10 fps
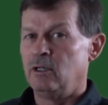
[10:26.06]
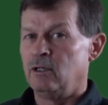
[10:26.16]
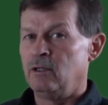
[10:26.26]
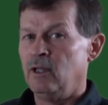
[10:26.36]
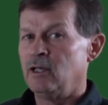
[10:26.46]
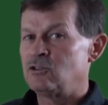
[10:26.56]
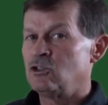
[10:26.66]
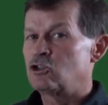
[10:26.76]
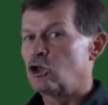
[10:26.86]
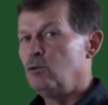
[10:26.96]
that's
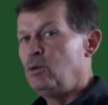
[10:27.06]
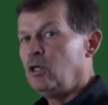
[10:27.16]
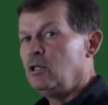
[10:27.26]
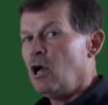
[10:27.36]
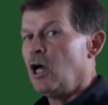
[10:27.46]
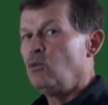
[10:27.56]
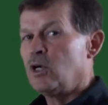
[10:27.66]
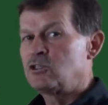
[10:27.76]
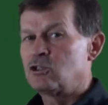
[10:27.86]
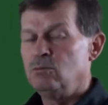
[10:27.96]
interpreting
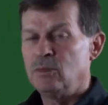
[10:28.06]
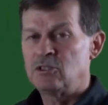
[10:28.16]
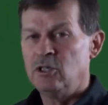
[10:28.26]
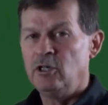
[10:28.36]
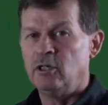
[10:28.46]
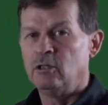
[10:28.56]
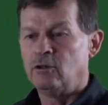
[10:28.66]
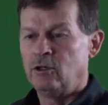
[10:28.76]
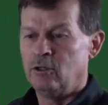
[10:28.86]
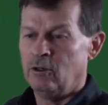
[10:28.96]
non-Western material
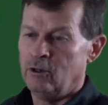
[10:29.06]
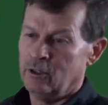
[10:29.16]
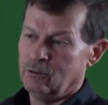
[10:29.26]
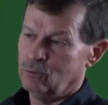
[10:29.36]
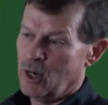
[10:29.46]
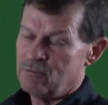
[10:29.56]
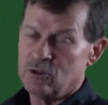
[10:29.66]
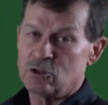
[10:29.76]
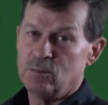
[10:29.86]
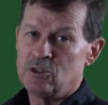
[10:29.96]
or
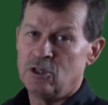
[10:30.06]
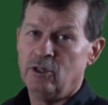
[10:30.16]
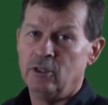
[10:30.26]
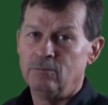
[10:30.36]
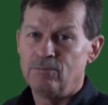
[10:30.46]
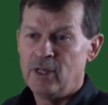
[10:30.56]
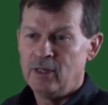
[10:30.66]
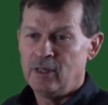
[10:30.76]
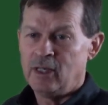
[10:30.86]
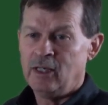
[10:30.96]
reference material
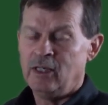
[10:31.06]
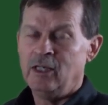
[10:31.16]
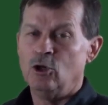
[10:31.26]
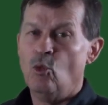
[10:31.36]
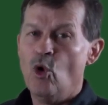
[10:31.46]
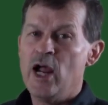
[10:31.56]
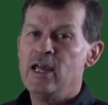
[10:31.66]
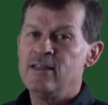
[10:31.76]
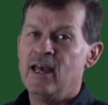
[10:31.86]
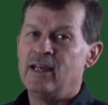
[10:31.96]
in a
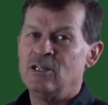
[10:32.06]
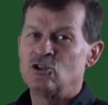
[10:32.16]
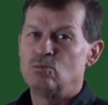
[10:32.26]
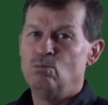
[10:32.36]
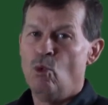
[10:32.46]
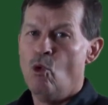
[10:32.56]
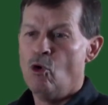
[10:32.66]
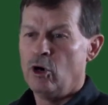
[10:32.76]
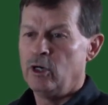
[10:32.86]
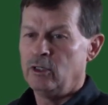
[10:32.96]
way that is
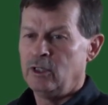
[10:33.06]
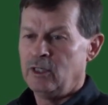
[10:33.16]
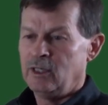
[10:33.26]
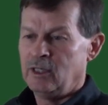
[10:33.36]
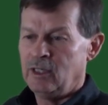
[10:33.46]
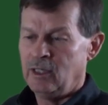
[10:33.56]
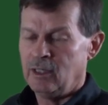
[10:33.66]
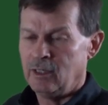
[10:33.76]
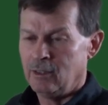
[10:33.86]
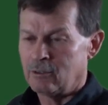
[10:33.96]
more
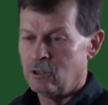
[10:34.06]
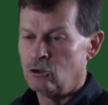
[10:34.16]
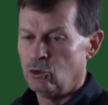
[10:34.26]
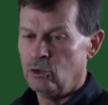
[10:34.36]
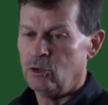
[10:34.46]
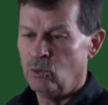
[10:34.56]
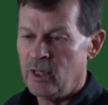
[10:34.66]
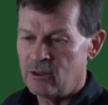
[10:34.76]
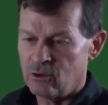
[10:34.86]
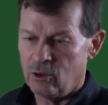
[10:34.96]
congruent
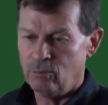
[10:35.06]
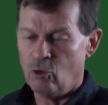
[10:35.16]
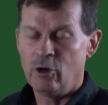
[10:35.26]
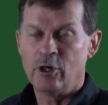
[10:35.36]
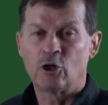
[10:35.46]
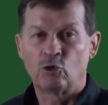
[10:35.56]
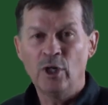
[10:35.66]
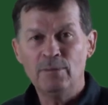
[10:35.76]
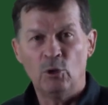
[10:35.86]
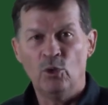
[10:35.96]
with or more in
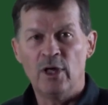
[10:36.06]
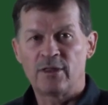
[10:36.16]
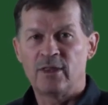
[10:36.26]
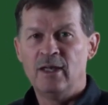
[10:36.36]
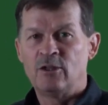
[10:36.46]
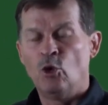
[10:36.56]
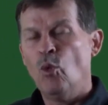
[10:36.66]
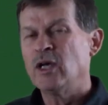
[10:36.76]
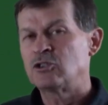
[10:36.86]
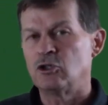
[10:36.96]
agreement with the
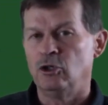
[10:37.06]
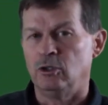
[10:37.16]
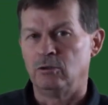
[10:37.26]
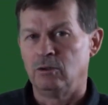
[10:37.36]
Western